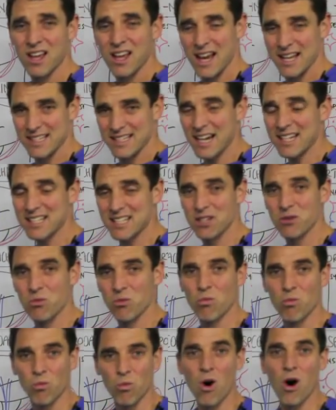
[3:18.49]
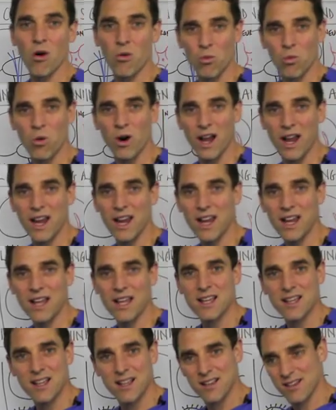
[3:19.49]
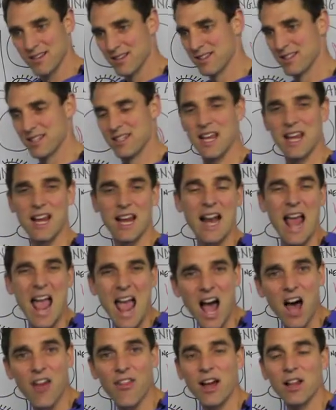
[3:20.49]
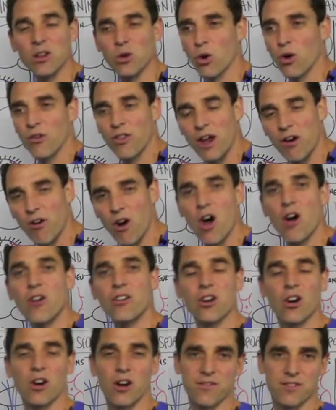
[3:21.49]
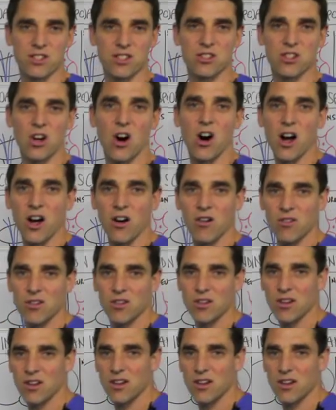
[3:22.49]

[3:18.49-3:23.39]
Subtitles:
it's actually what we see and how they look, their own kind of style.